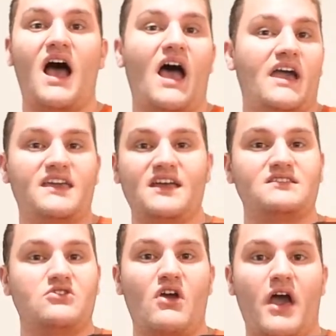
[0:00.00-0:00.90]
I can't
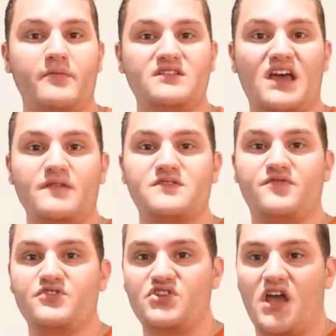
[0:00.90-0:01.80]
tell you how many times the
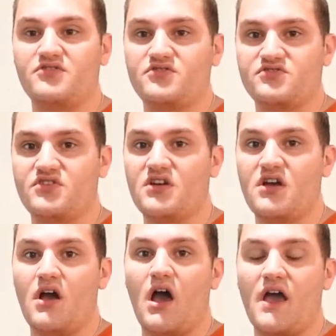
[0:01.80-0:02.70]
first chanters,
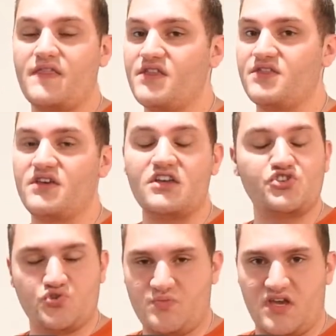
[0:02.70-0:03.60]
and then the
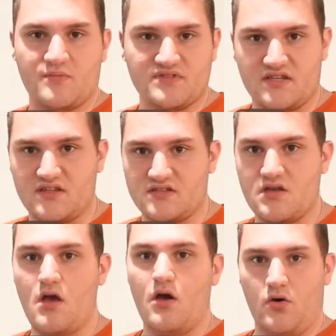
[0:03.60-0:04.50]
Ison becomes like this.
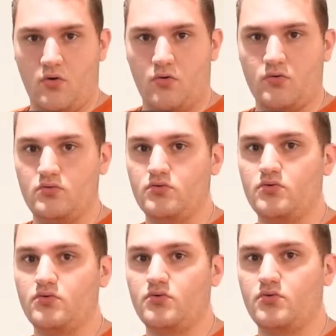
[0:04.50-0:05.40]

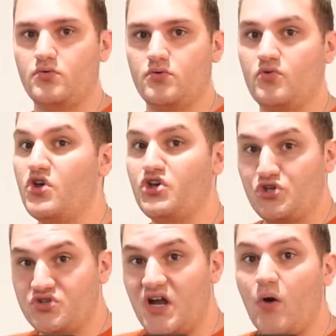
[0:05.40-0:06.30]
Ooh. You
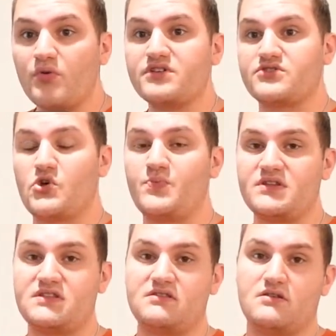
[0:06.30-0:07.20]
do not want to scoop
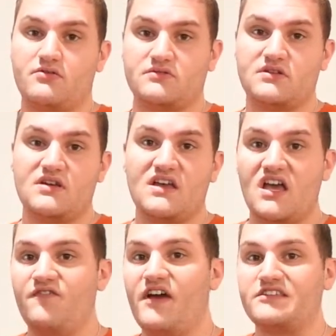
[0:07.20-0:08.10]
into the note.
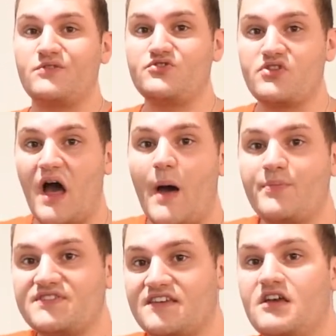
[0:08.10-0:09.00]
In fact, you want to do the
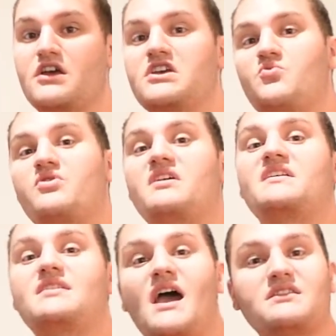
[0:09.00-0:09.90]
opposite. You want to
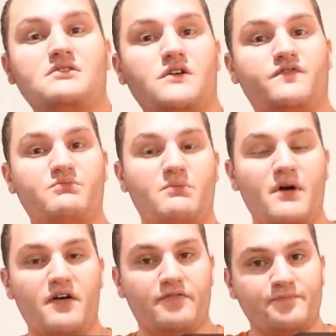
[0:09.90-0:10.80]
attack the note from
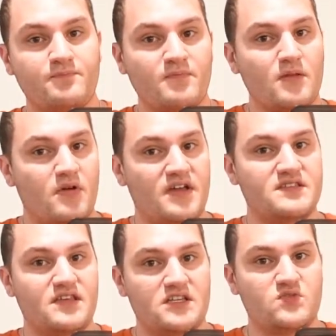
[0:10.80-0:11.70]
above.
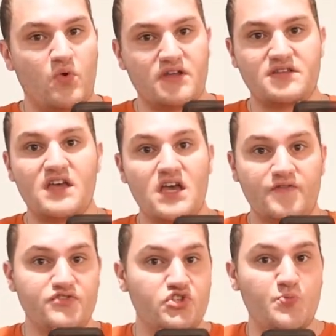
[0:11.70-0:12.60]
Because guess what?
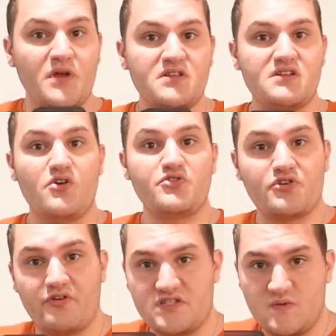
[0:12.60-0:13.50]
If you scoop into note, you're
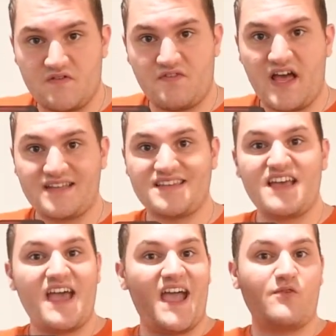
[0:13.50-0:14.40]
going to be flat.
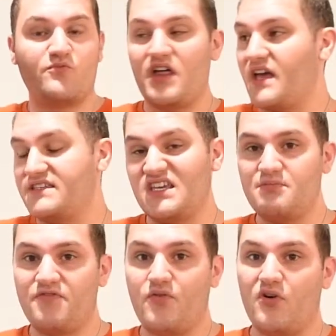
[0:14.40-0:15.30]
And like I said
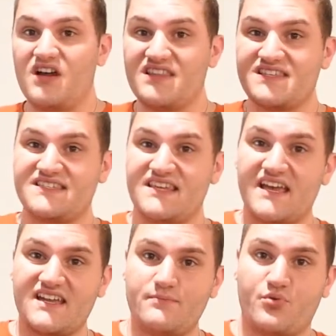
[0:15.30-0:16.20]
before, the
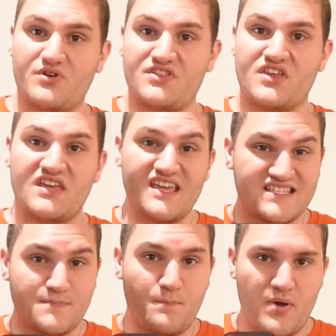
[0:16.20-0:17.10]
second important thing
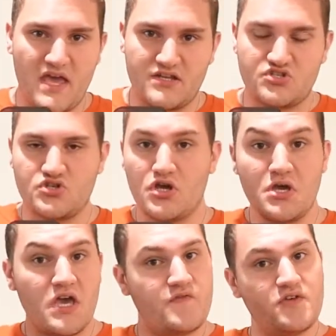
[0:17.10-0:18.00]
is pitch.
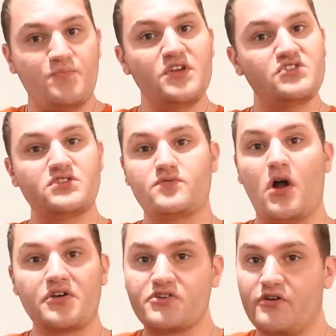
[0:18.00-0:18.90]
If your pitch is
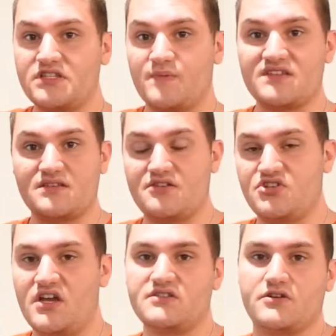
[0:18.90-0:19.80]
wrong, you're going to mess up the
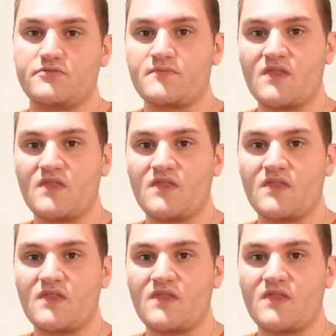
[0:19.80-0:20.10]
chanter.